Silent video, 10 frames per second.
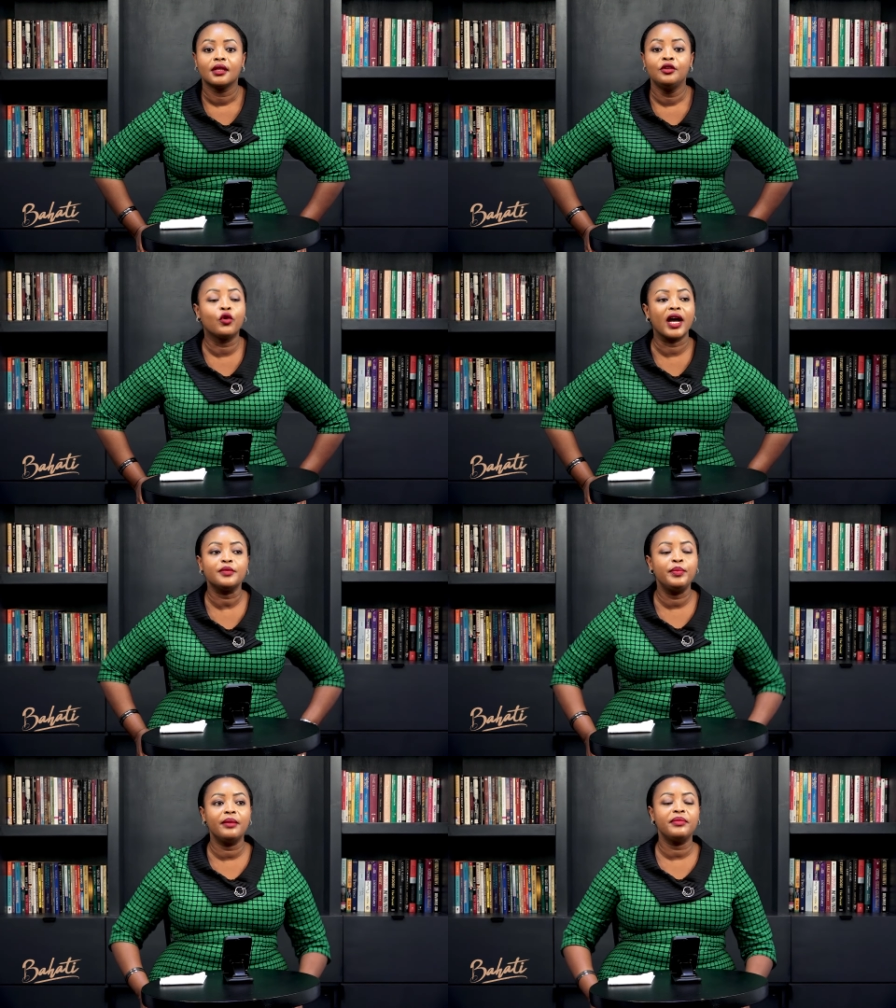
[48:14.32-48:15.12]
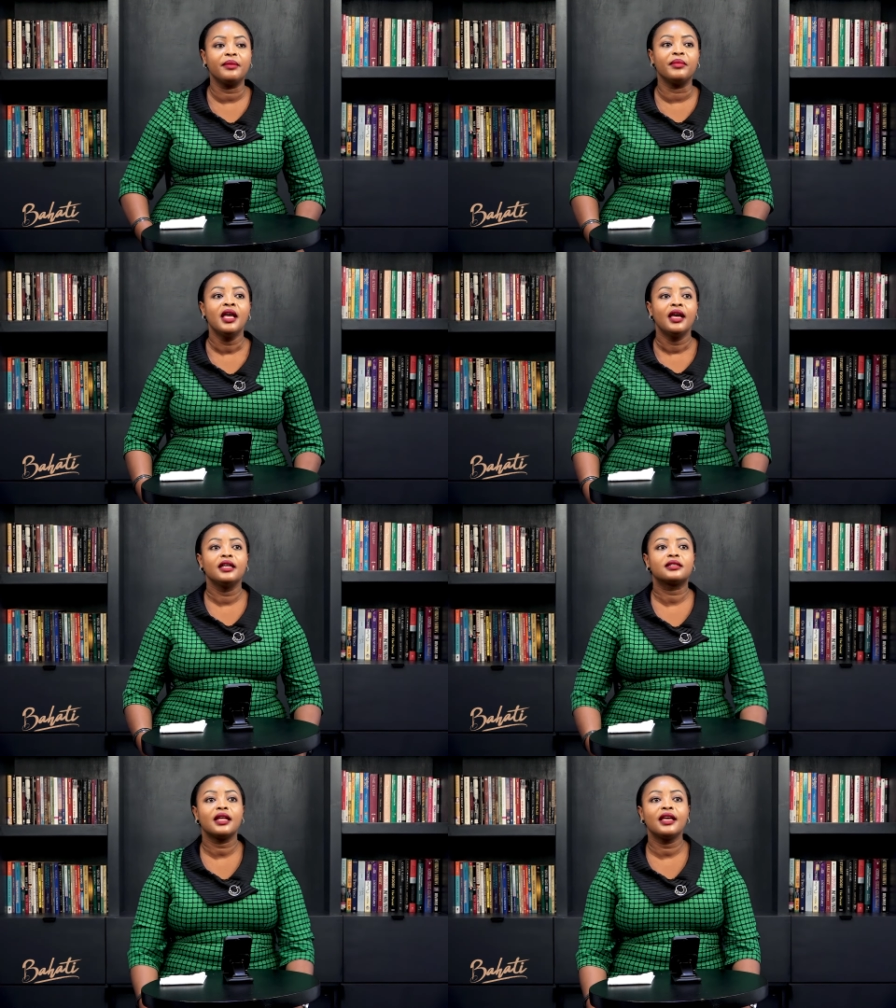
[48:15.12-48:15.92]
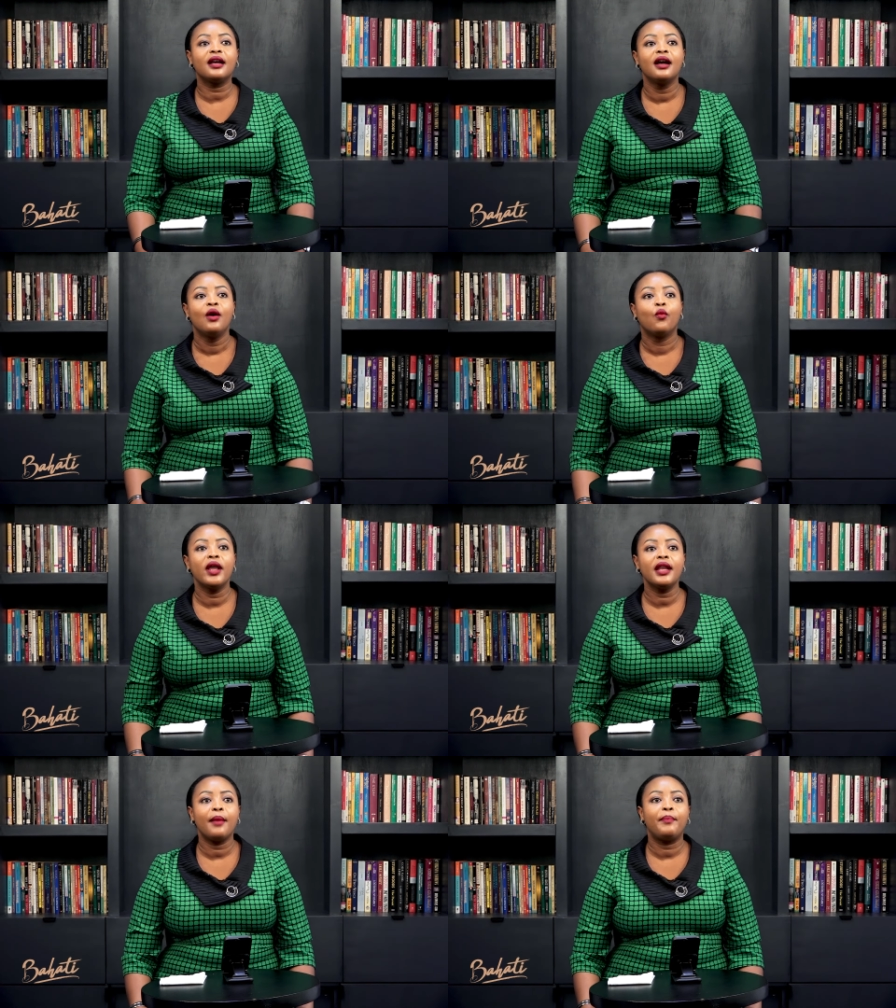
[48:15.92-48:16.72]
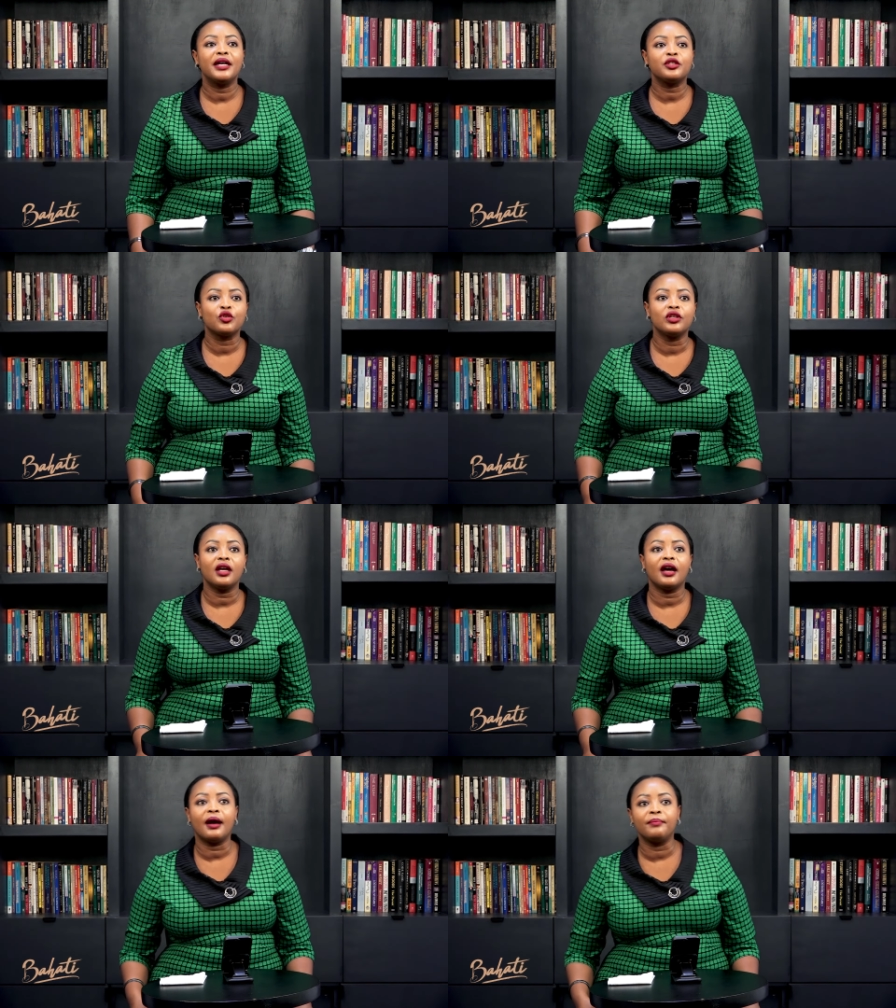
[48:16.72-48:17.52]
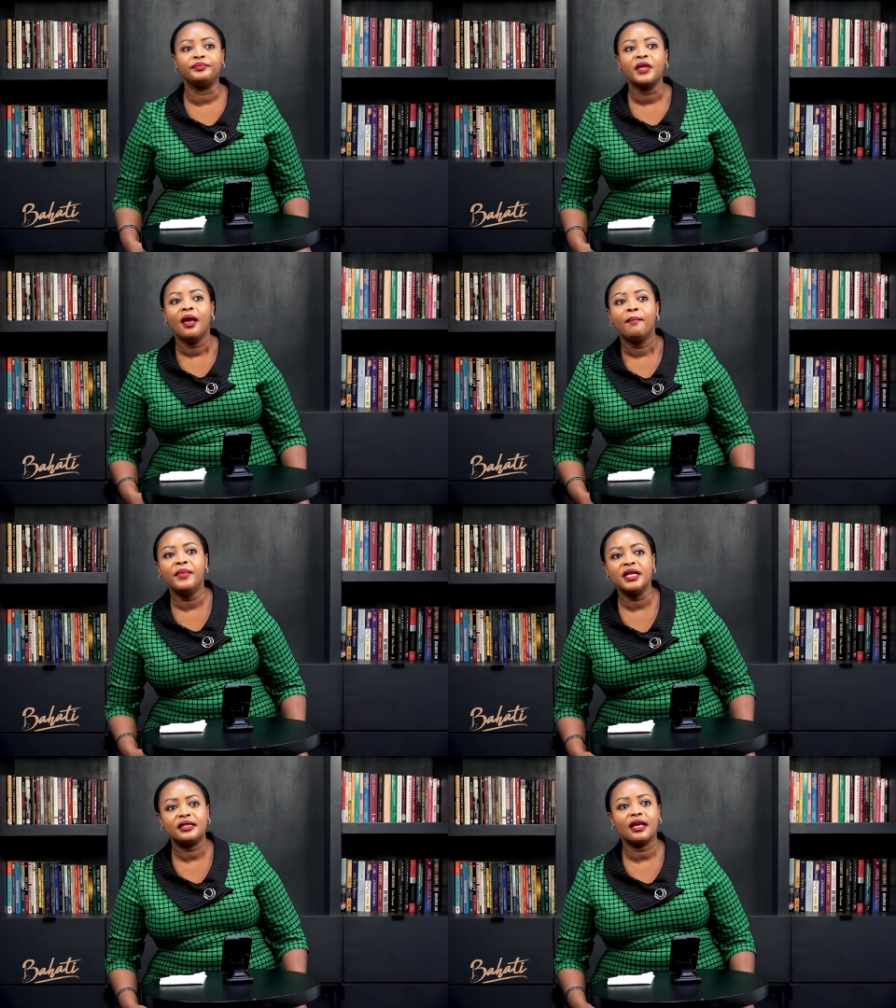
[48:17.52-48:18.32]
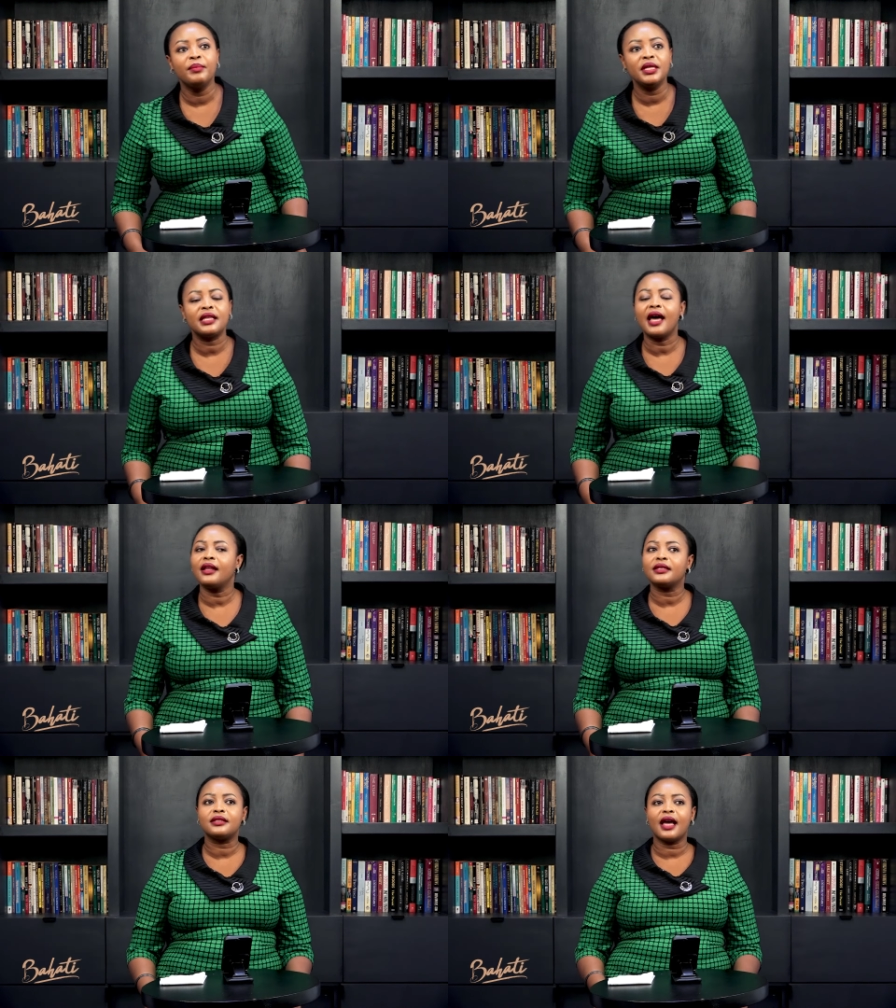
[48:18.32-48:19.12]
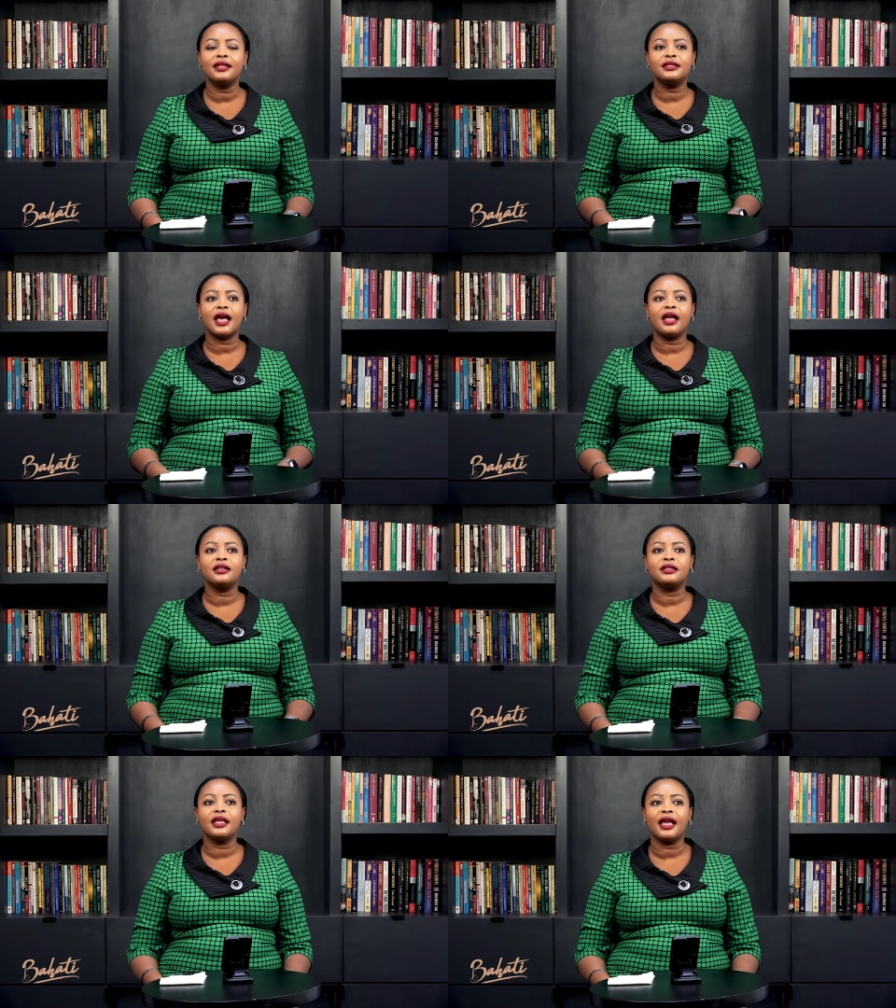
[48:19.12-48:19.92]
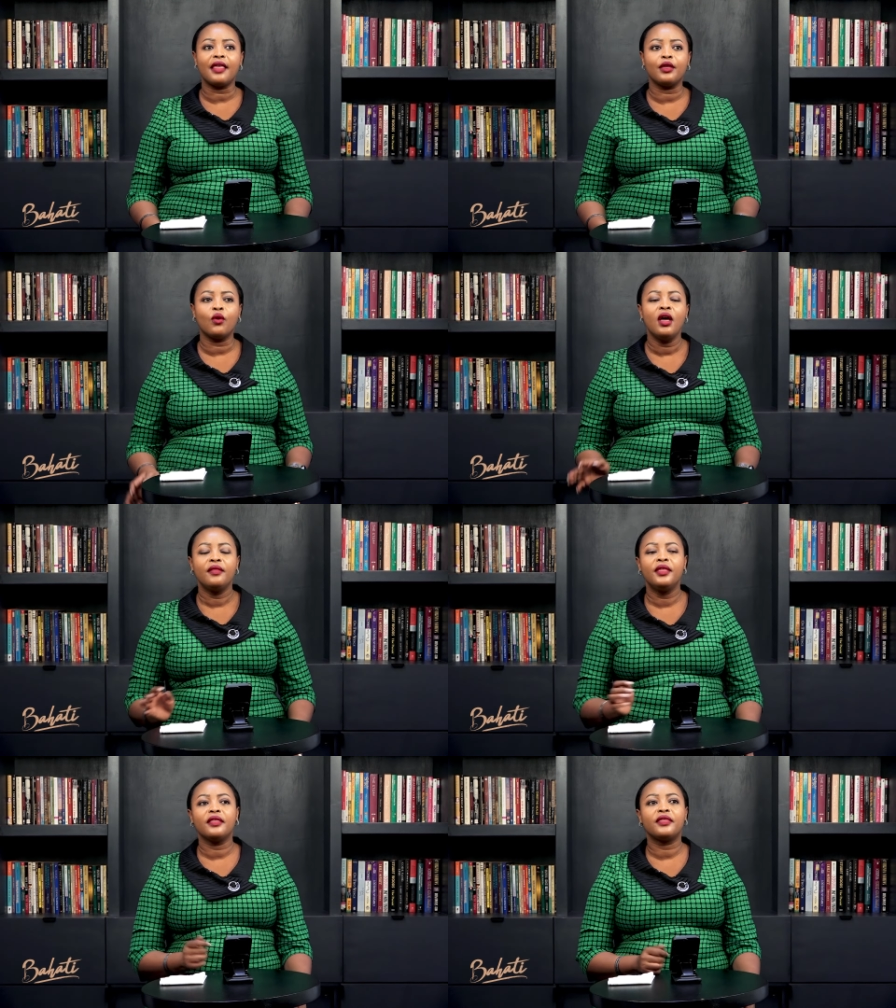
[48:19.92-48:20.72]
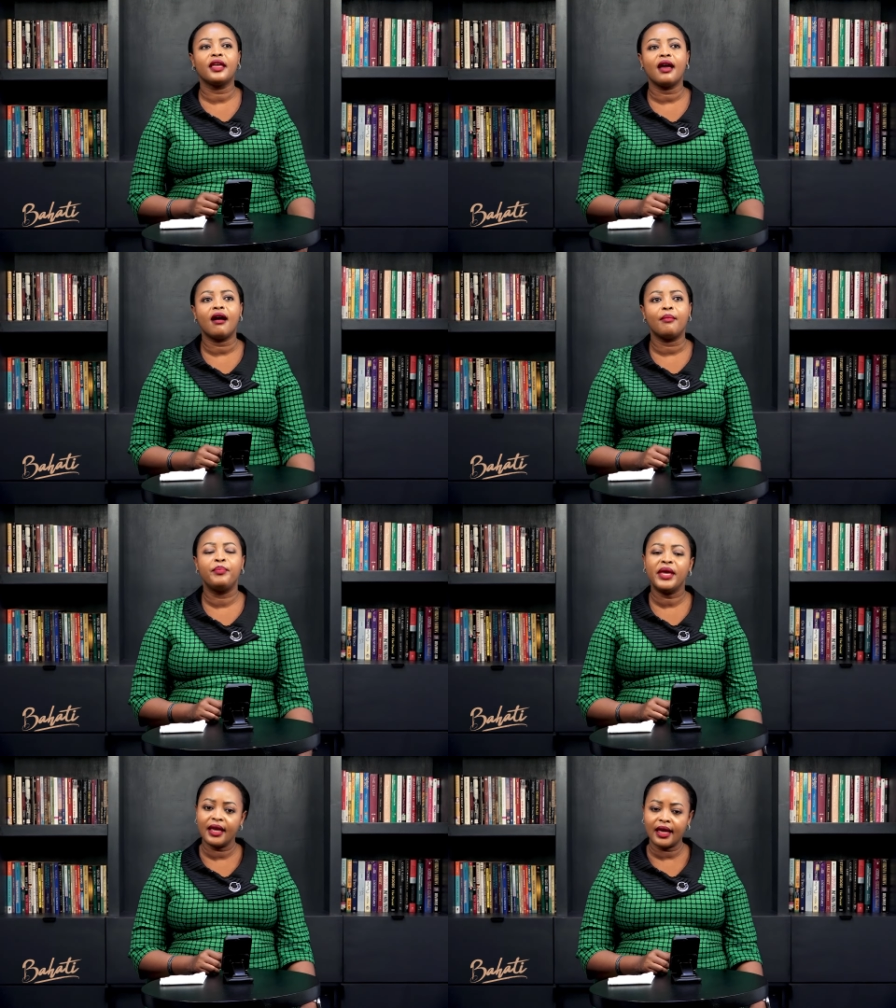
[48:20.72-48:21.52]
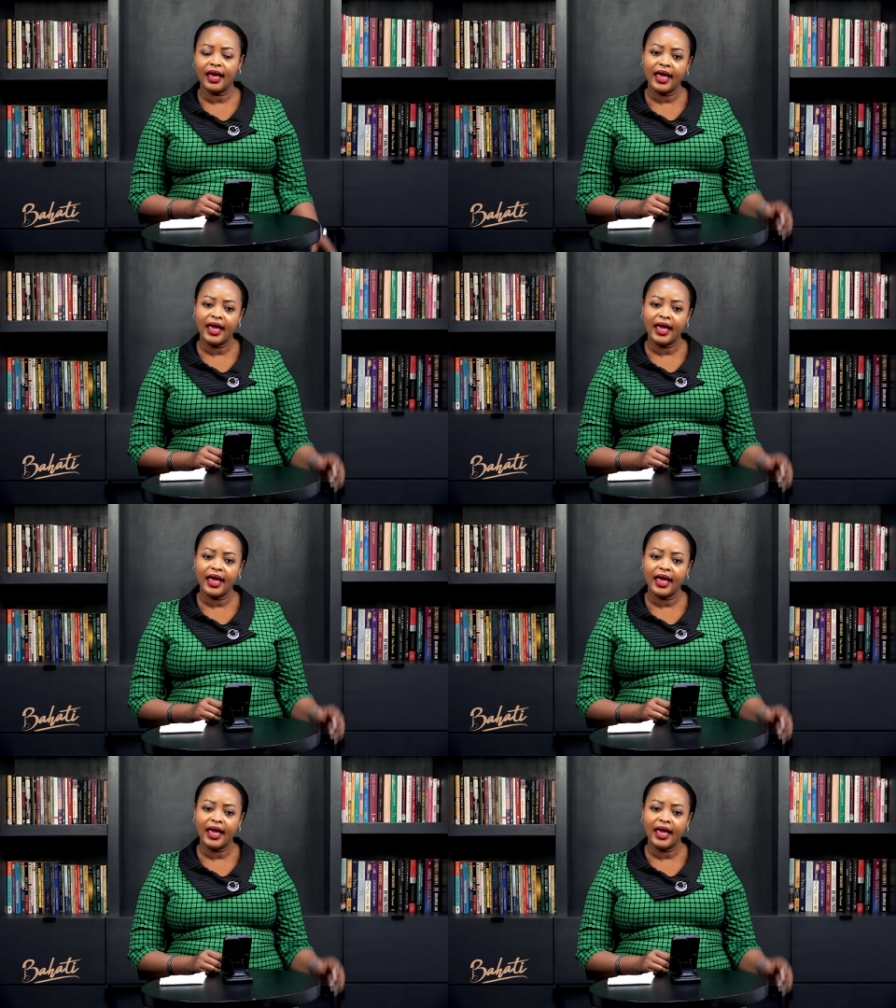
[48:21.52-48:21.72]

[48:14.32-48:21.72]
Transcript: You can't blame them. It's like when a person um, mis misunderstands and they are, the, they, they are being